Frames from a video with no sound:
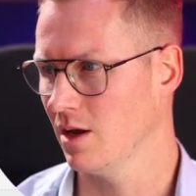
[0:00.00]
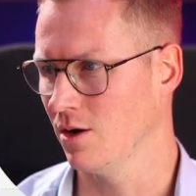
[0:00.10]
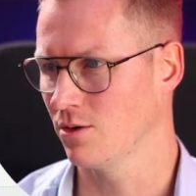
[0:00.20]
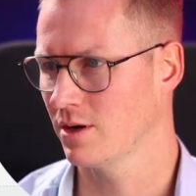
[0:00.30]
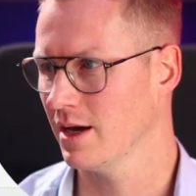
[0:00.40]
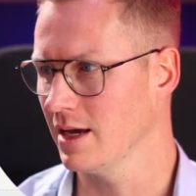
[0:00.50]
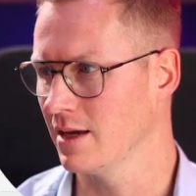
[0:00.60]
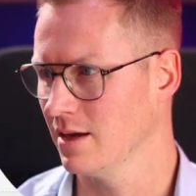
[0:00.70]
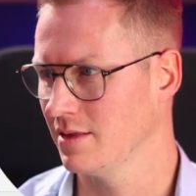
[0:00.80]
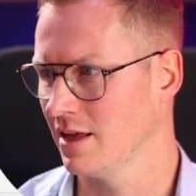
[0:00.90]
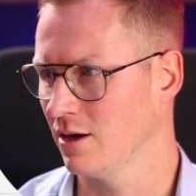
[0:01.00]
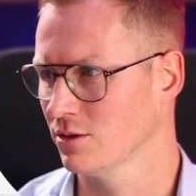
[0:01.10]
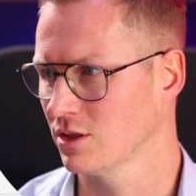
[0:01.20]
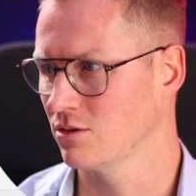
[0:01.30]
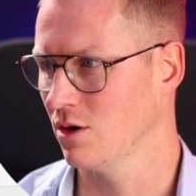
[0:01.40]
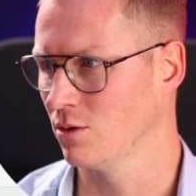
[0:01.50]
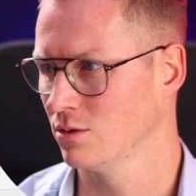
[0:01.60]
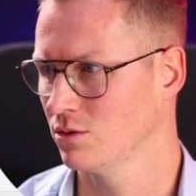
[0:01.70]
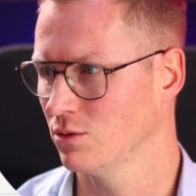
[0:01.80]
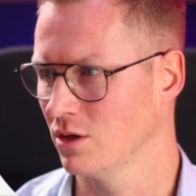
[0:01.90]
Okay, then I also go
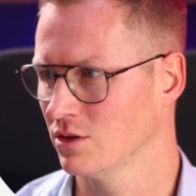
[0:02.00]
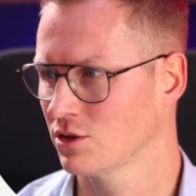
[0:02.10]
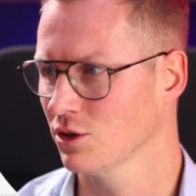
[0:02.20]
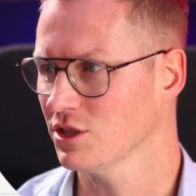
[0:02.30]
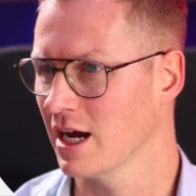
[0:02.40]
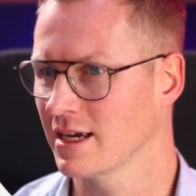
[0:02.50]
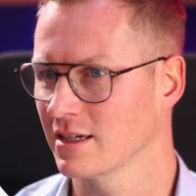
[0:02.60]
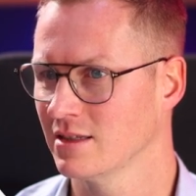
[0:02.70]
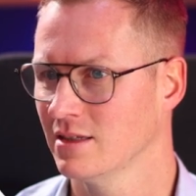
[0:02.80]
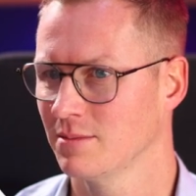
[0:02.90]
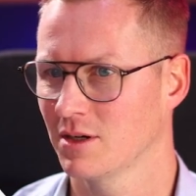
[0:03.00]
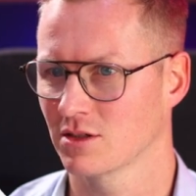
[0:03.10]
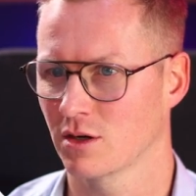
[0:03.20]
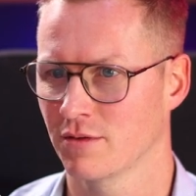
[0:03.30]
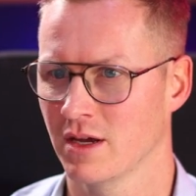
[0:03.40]
to the search icon, because over